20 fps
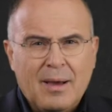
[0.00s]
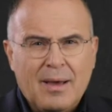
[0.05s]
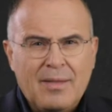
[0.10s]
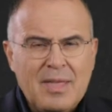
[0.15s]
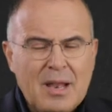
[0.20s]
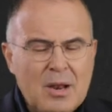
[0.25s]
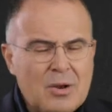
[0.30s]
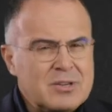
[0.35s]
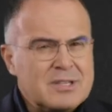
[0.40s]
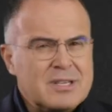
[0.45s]

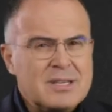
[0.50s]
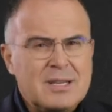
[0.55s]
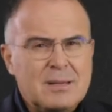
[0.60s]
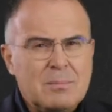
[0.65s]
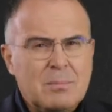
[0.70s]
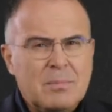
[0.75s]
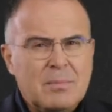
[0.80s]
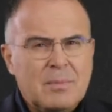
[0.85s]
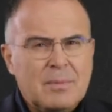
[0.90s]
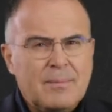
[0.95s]
And they looked at
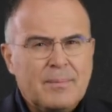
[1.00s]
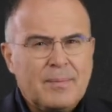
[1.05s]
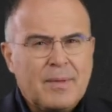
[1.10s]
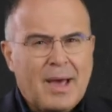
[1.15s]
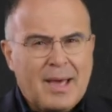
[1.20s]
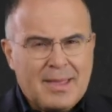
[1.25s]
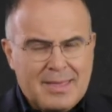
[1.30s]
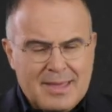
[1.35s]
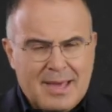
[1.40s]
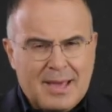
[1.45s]
him,
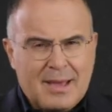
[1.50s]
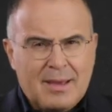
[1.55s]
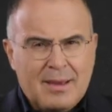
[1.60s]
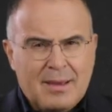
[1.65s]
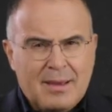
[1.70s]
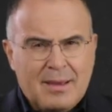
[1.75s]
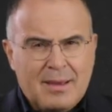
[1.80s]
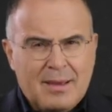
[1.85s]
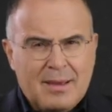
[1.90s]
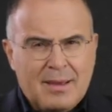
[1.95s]
I
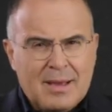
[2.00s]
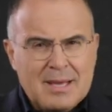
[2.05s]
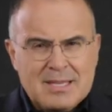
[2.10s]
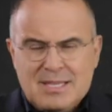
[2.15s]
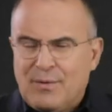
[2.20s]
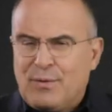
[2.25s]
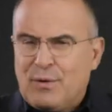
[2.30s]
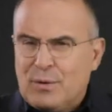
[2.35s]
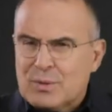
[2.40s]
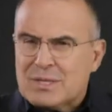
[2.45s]
think,
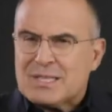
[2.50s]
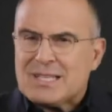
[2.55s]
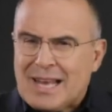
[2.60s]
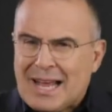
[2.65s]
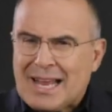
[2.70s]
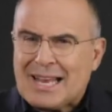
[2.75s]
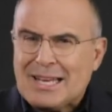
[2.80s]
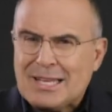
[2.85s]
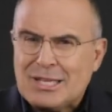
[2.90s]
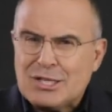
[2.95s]
as if he was
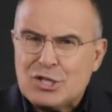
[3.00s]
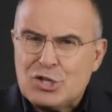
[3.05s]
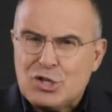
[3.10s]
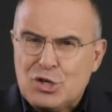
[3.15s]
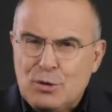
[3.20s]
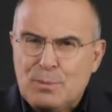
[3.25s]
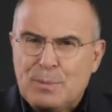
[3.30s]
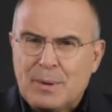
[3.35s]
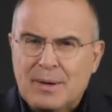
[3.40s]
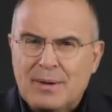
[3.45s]
slightly
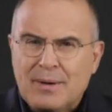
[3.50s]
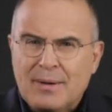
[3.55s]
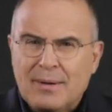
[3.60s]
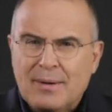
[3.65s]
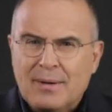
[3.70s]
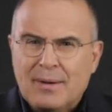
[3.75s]
stupid.